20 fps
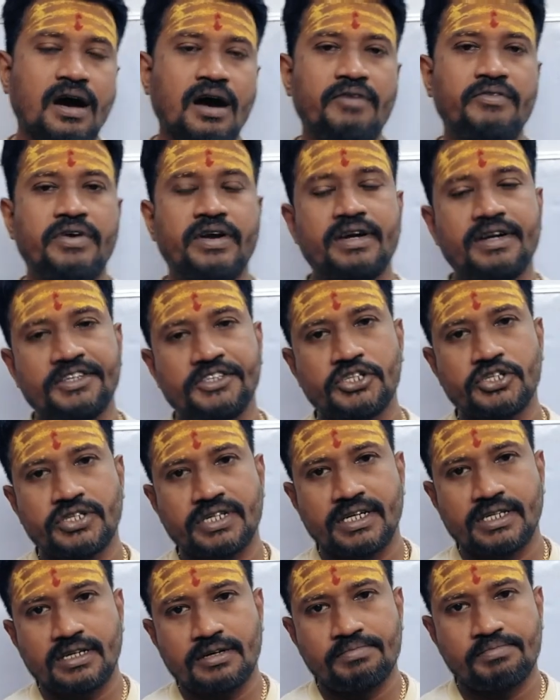our
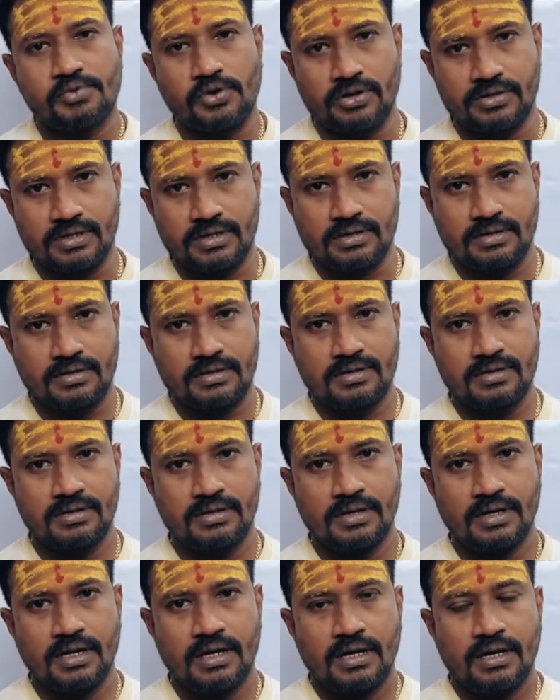registration process.
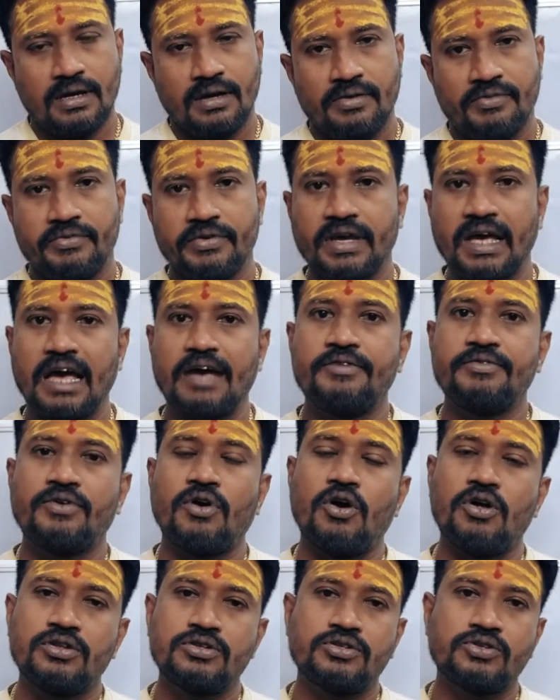We have
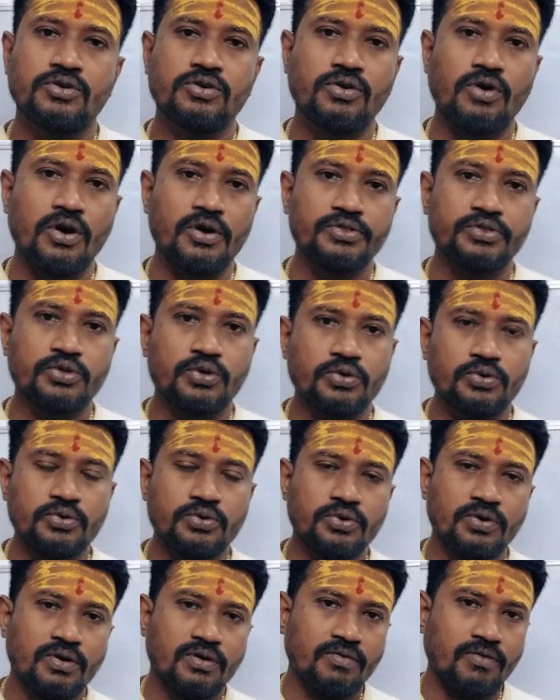also gone through
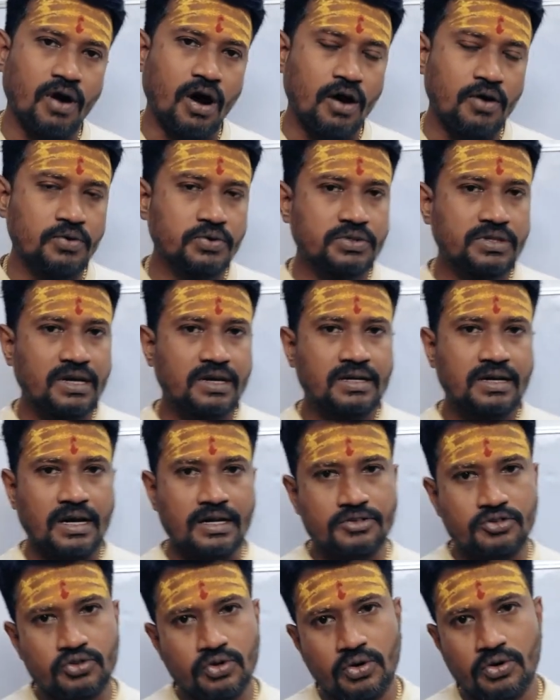how the
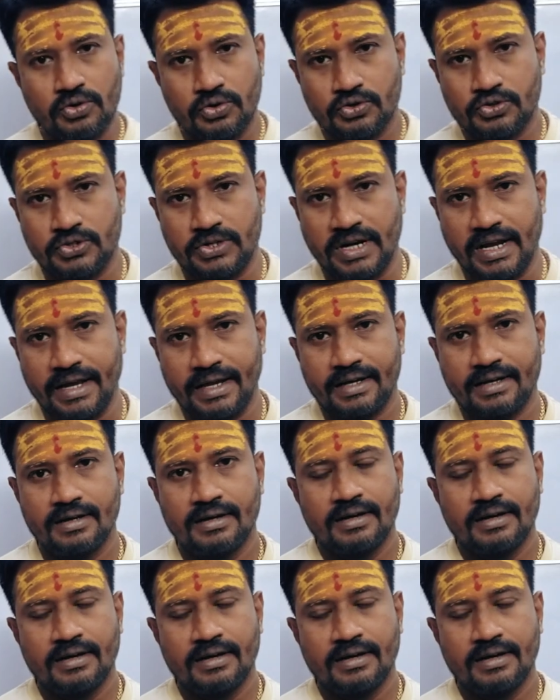console looks like.